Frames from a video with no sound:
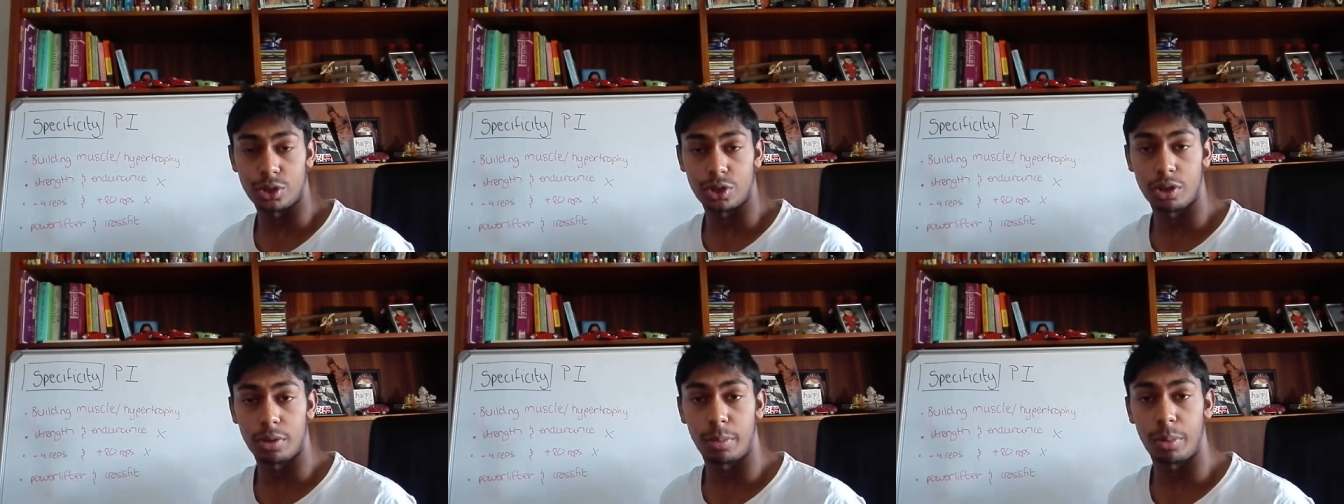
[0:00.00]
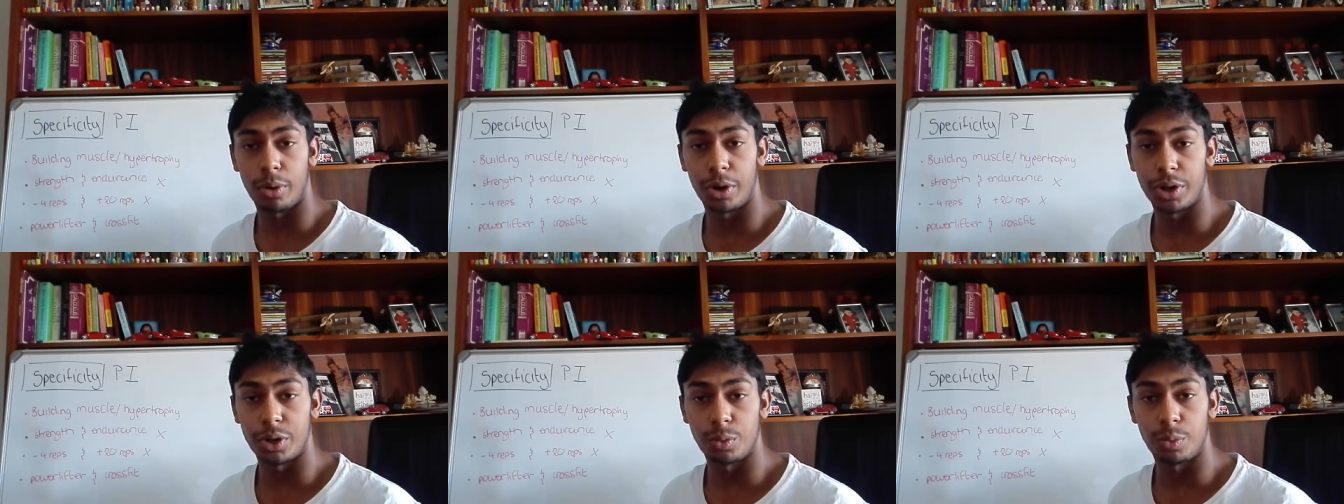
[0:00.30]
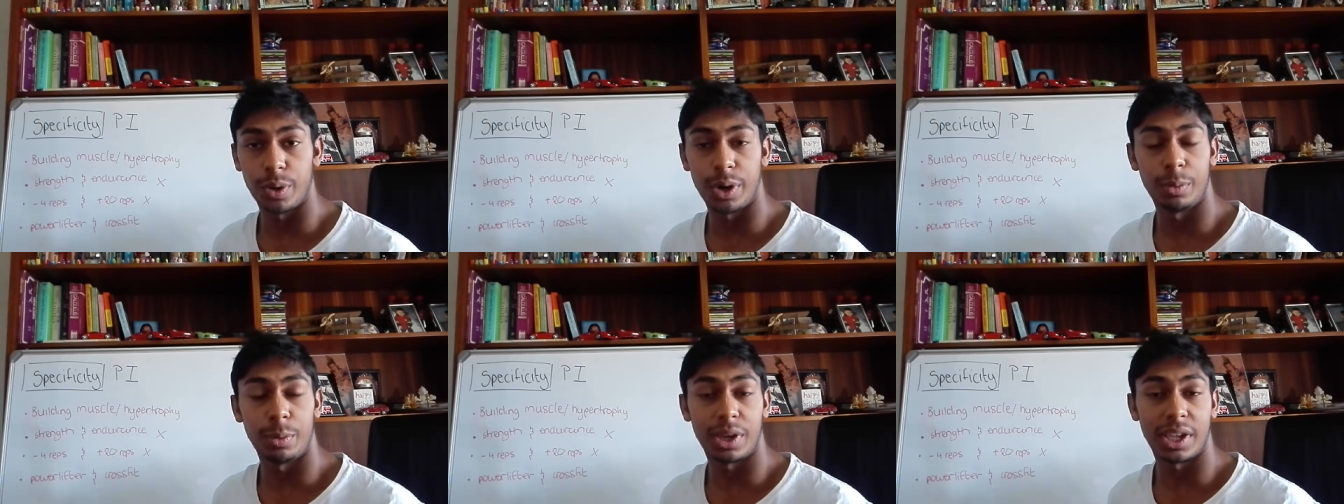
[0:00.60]
to the point
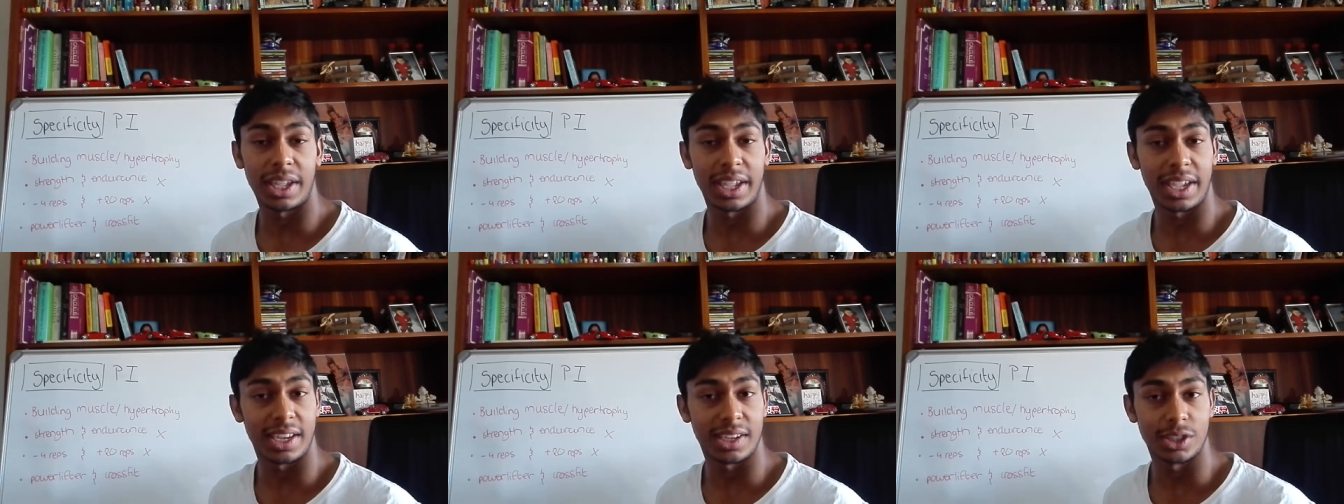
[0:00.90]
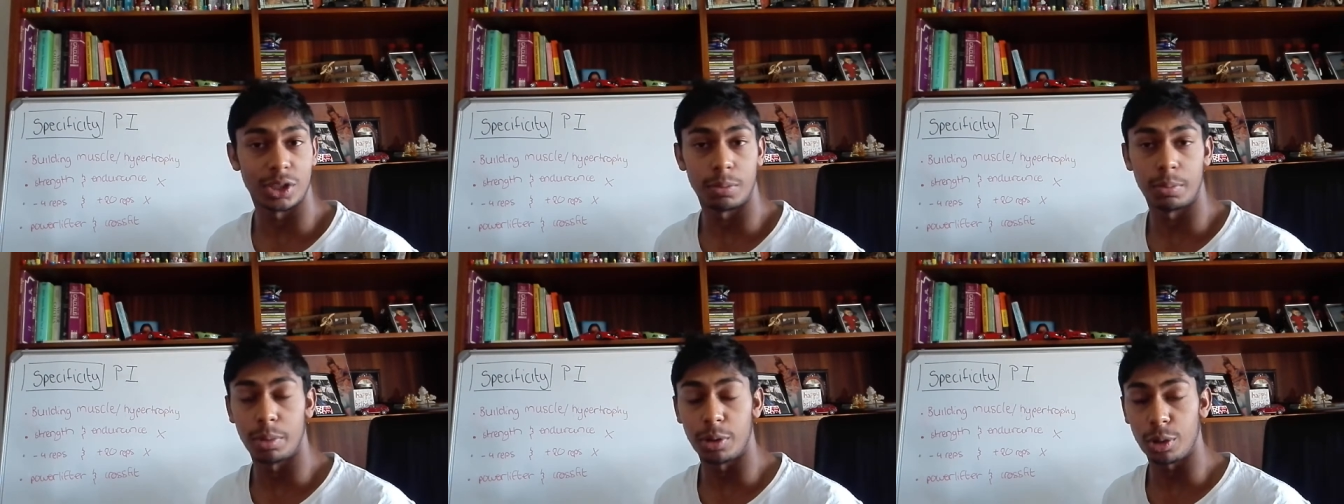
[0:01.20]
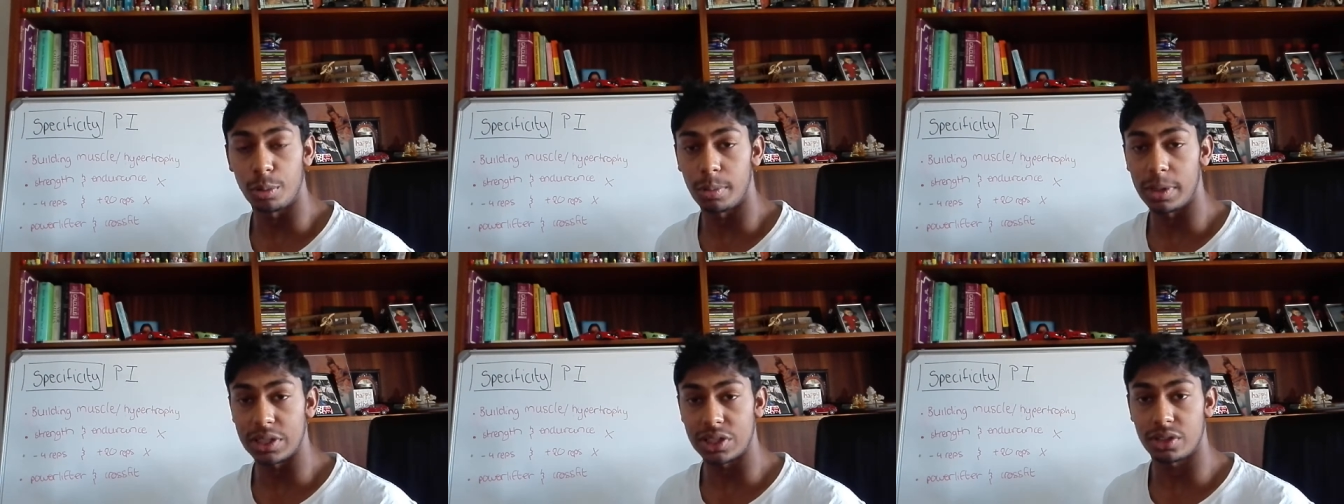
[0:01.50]
where we can get it to
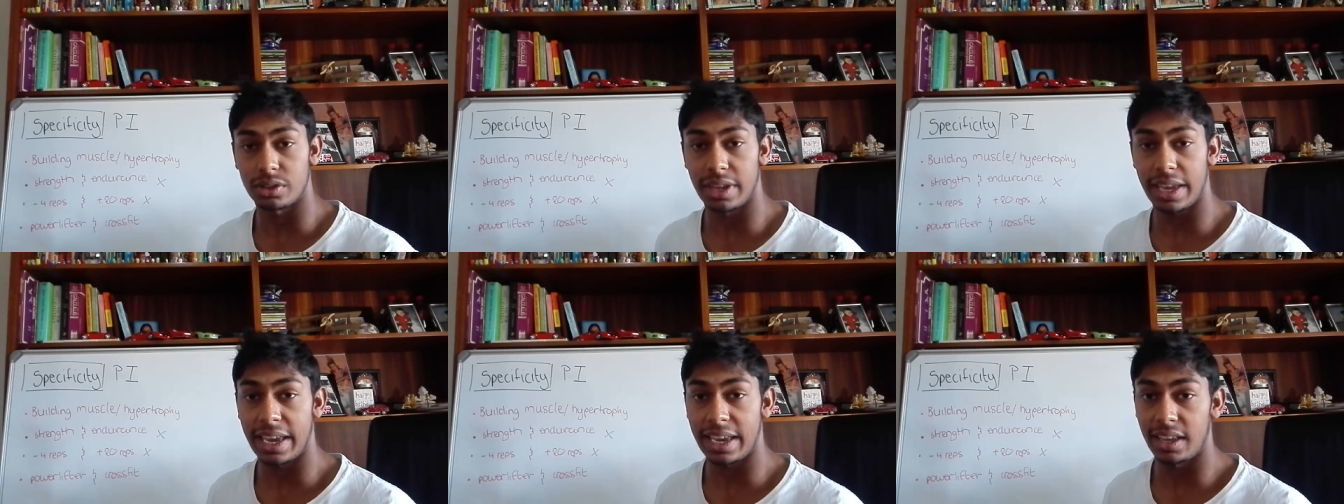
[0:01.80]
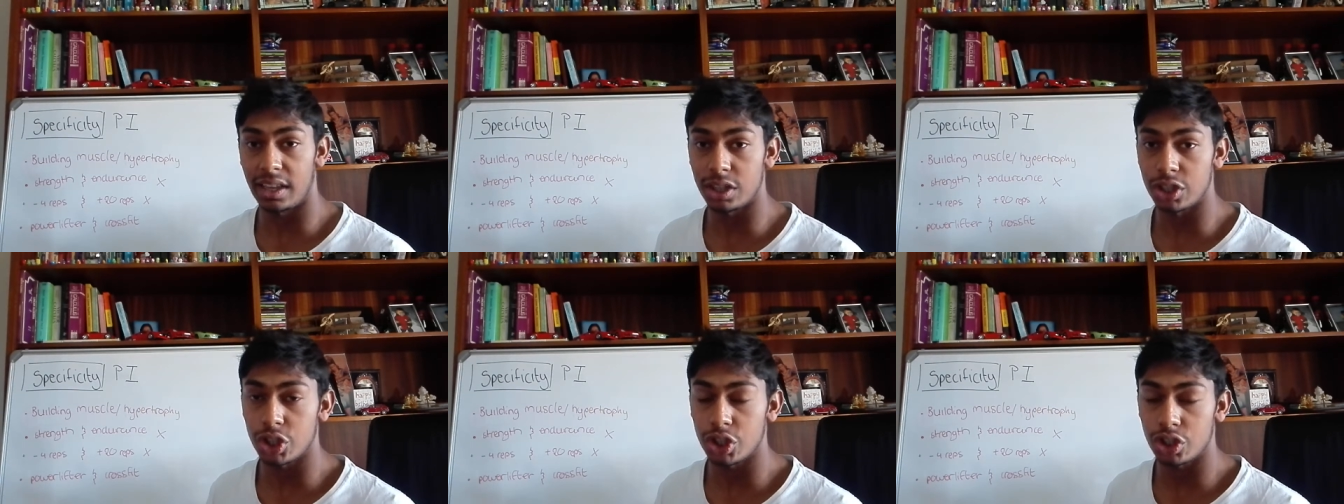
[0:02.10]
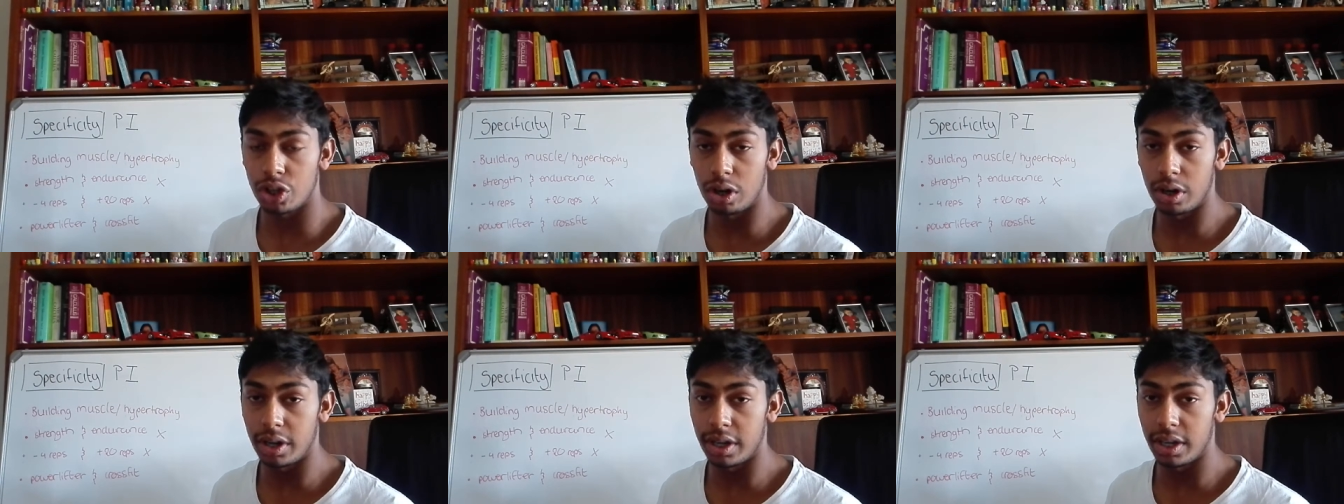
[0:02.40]
build muscle and get
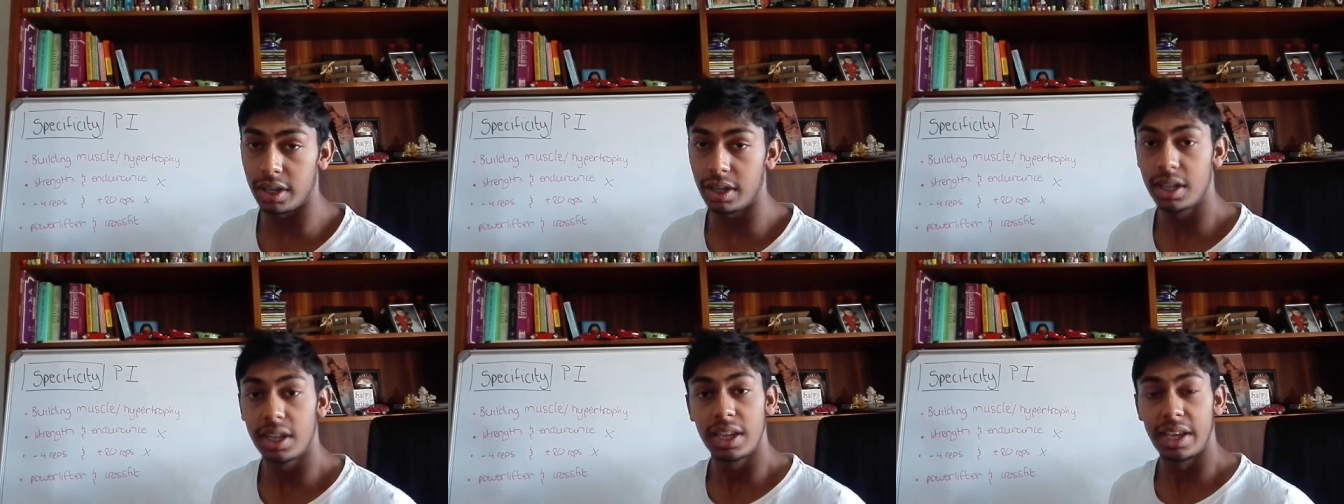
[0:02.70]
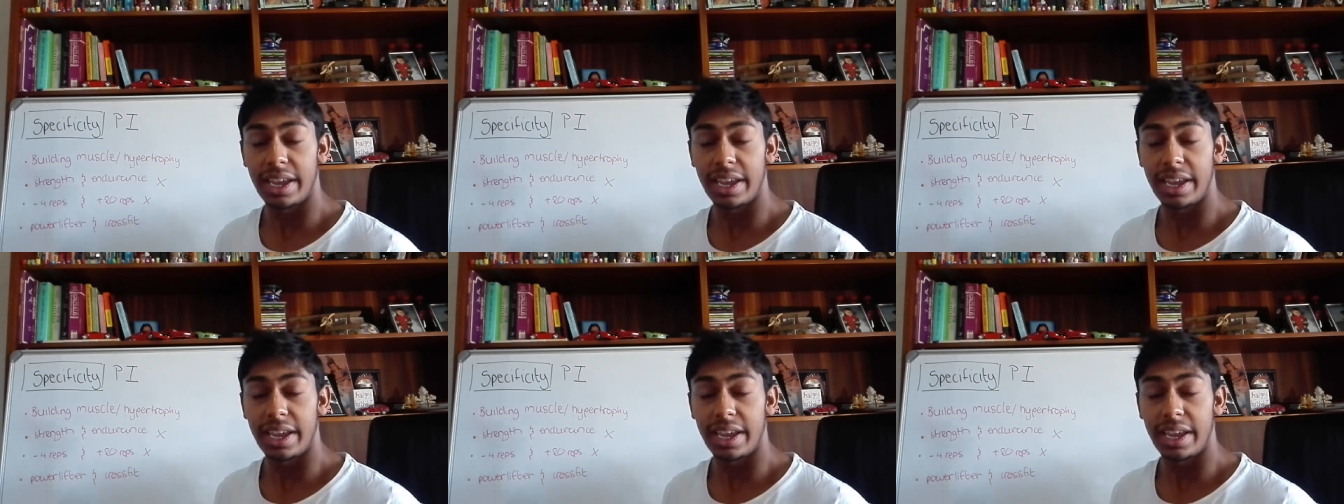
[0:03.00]
stronger